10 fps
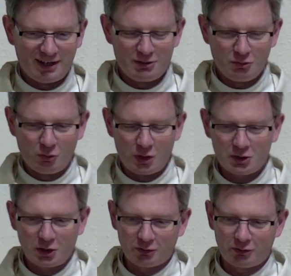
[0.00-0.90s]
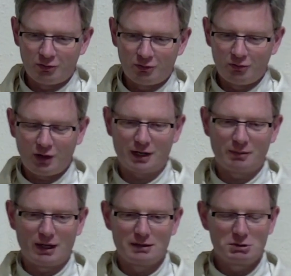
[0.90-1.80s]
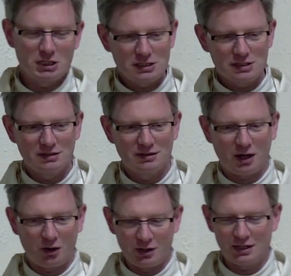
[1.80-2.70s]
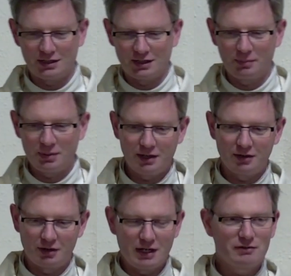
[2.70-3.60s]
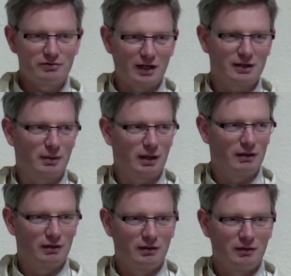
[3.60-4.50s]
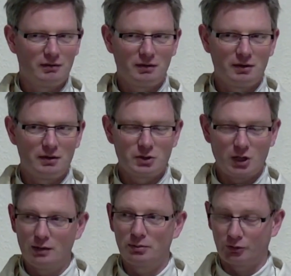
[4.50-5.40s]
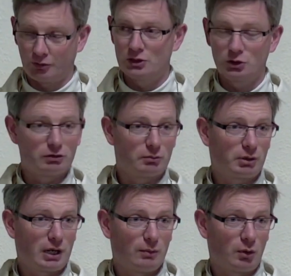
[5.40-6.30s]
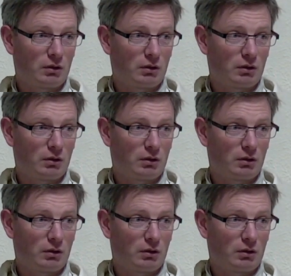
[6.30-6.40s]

when you think of Fatima. Did Our Lady appear in Fatima to help three children pray more?